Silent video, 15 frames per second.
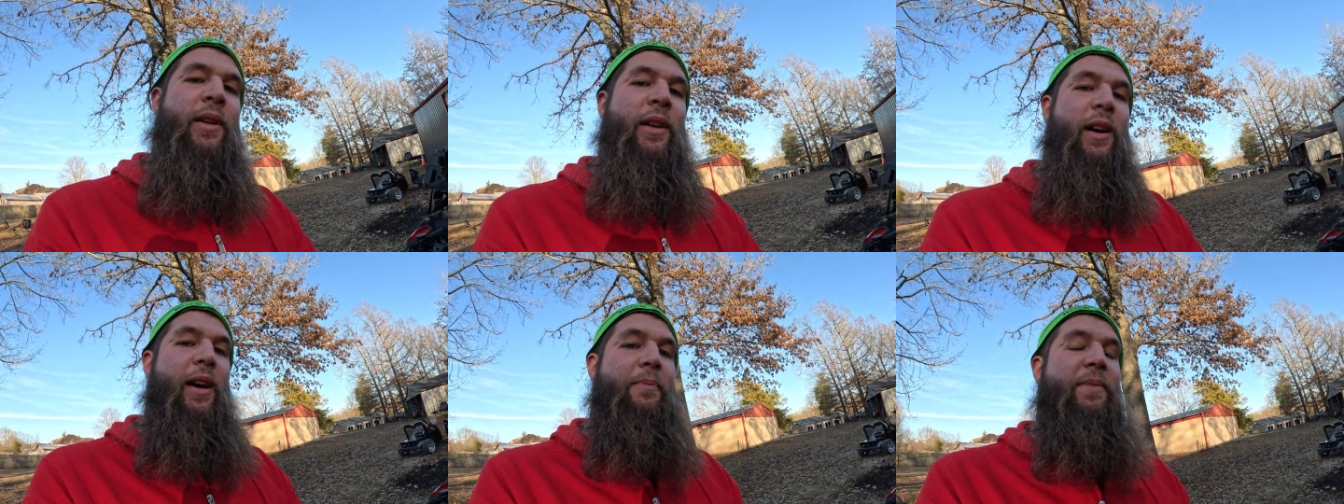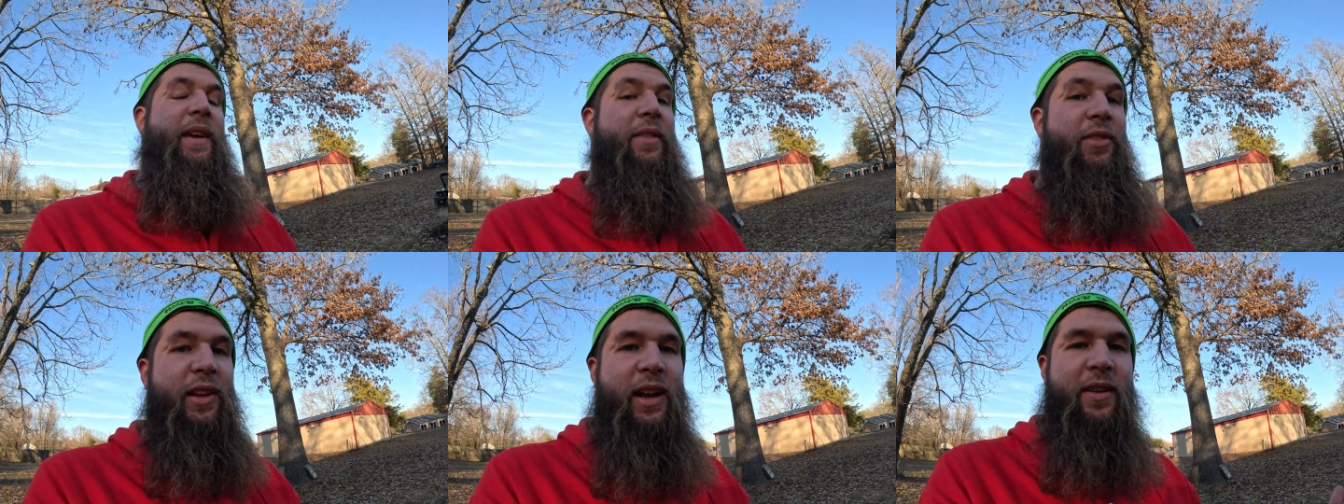I'm
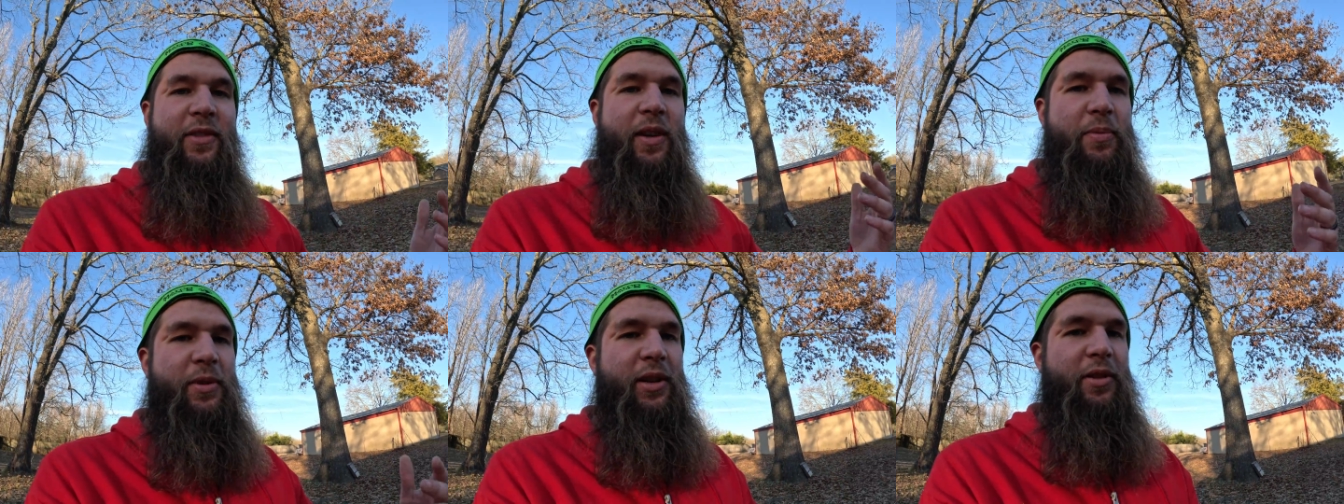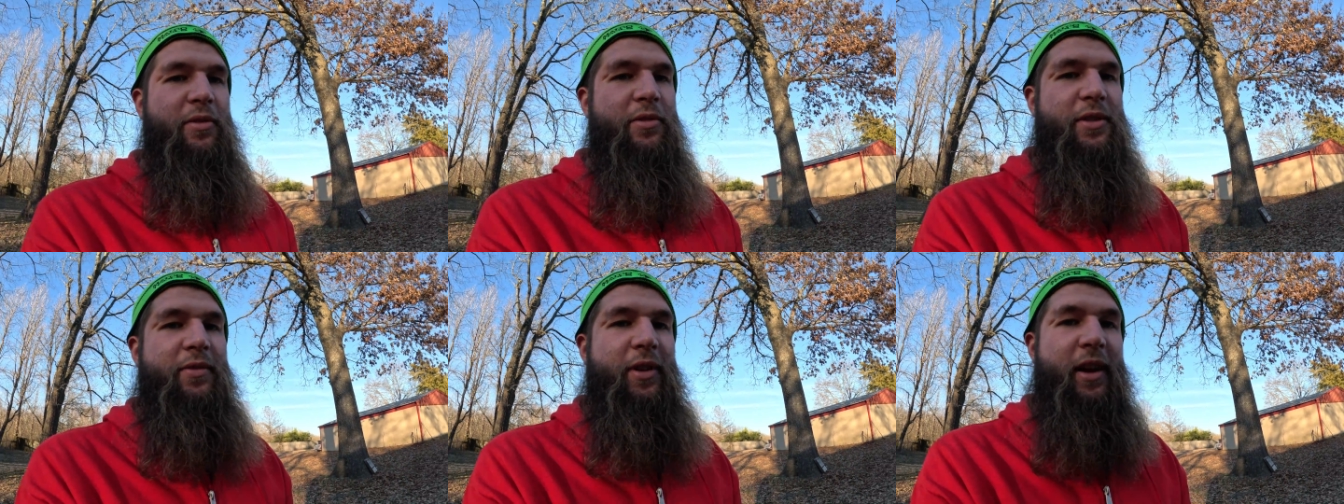definitely gonna have to upgrade
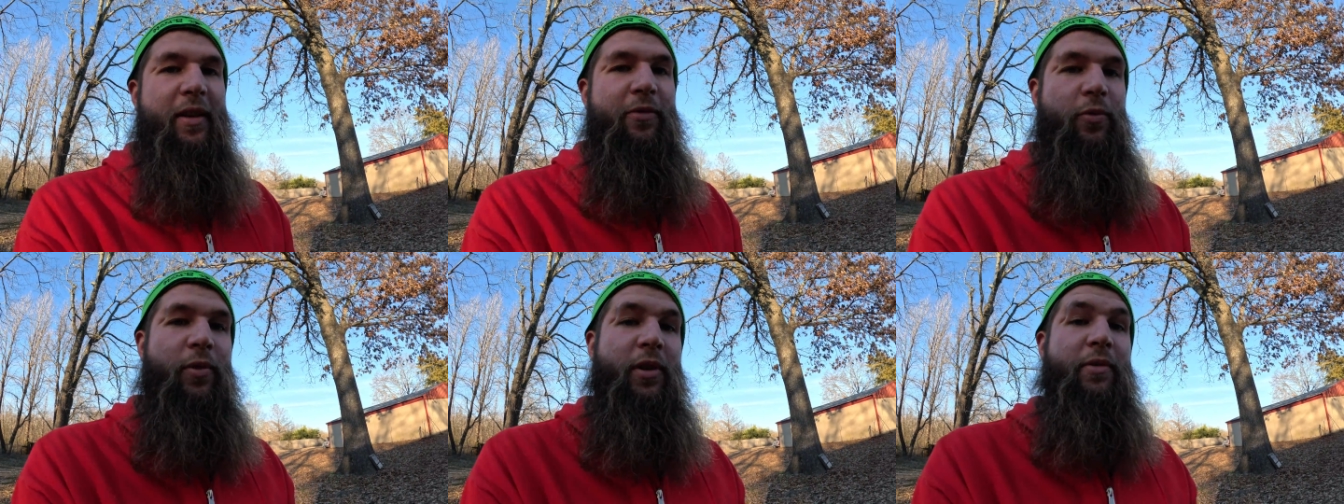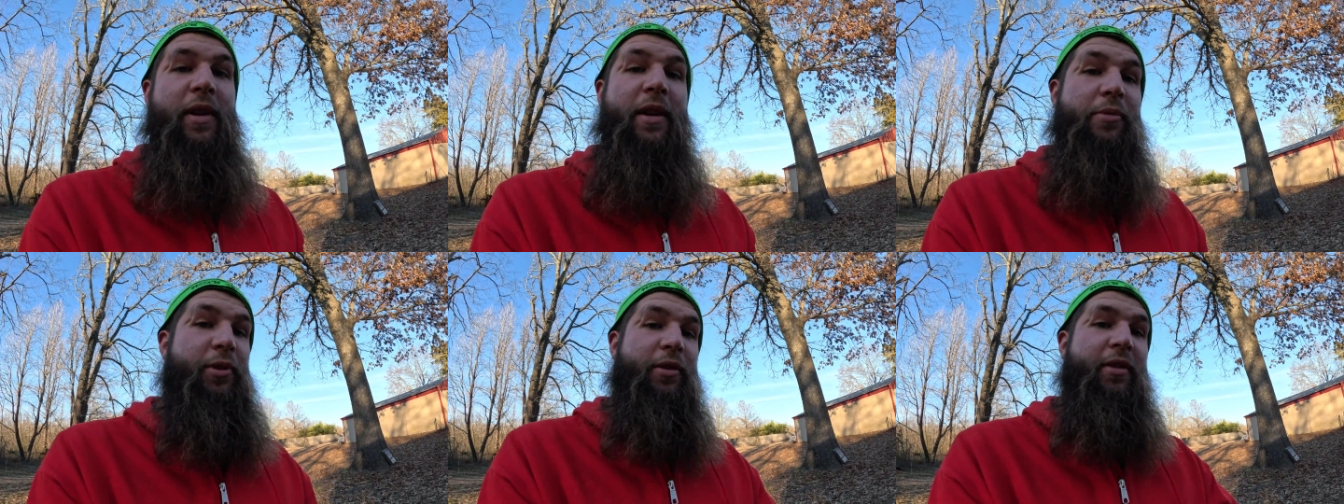those if I ever want to
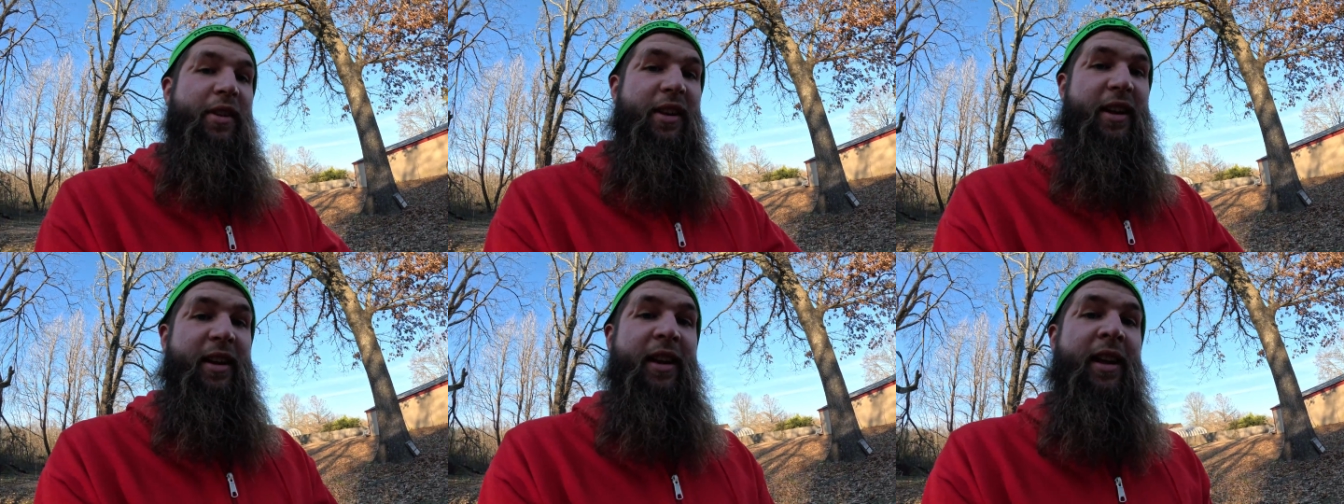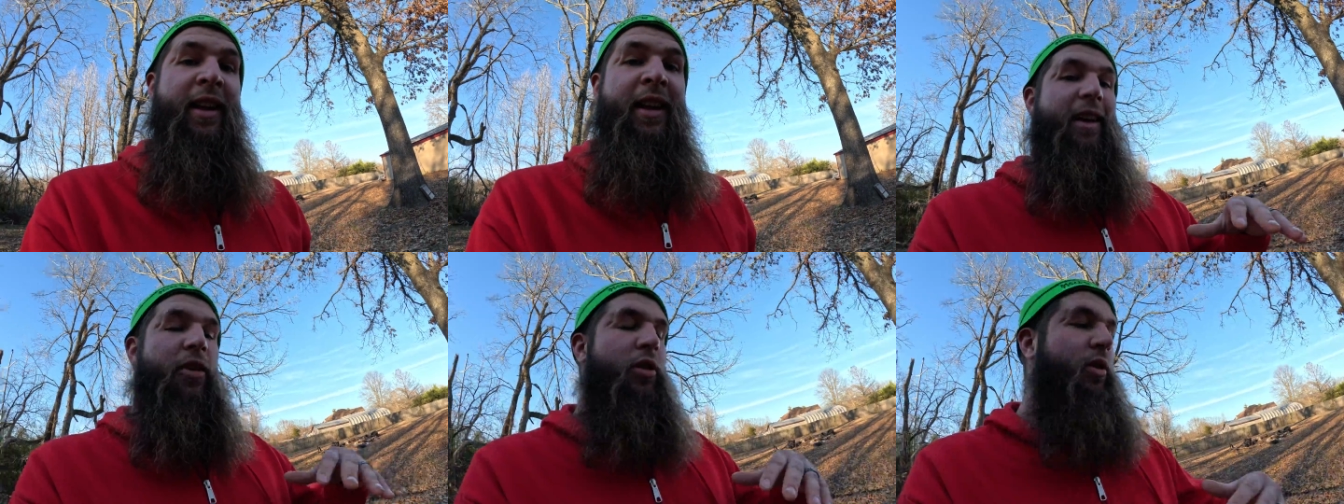ride with her at night
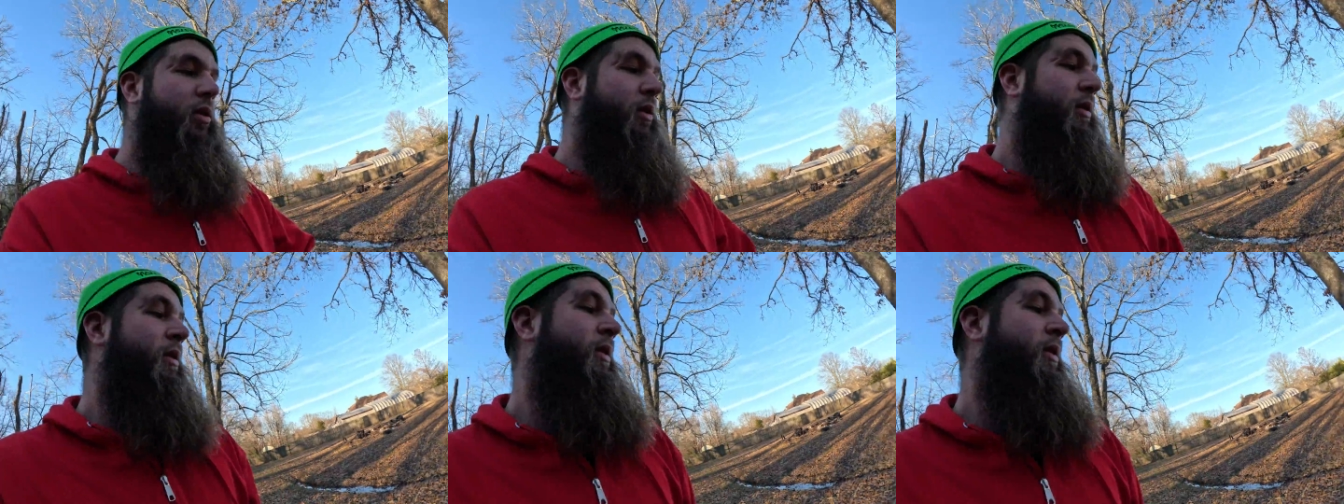at all.